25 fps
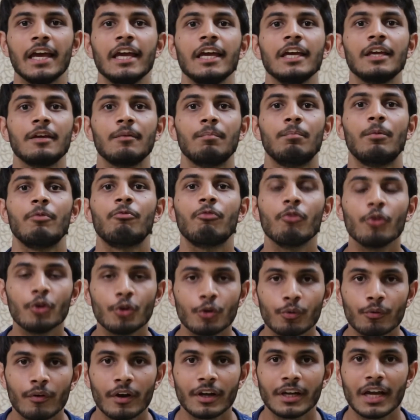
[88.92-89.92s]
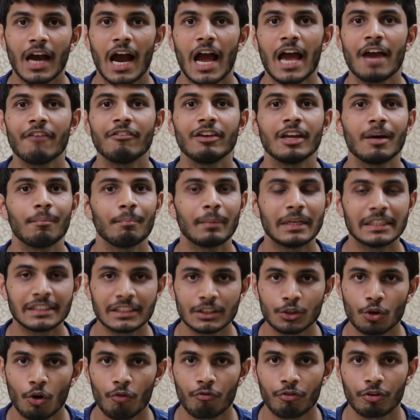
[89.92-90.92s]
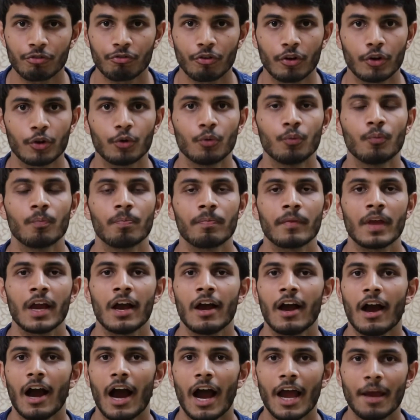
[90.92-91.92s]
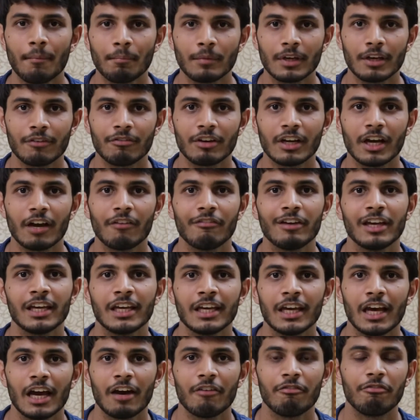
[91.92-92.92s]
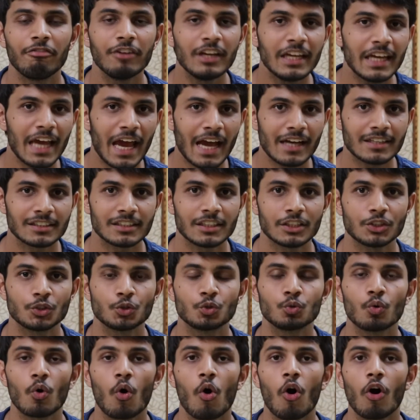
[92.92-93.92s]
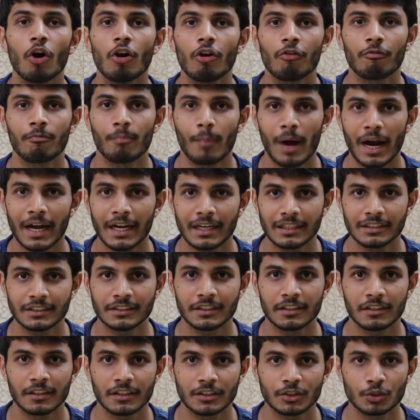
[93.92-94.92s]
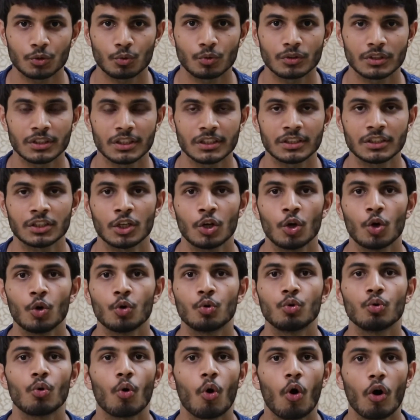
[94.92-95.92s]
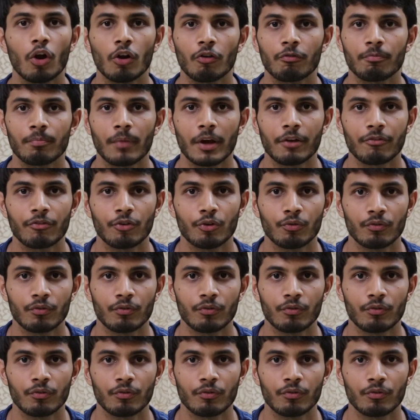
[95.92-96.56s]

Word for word: Hey, before you quit, I have an amazing offer for you. I am giving away free access to all of my digital resources to all of my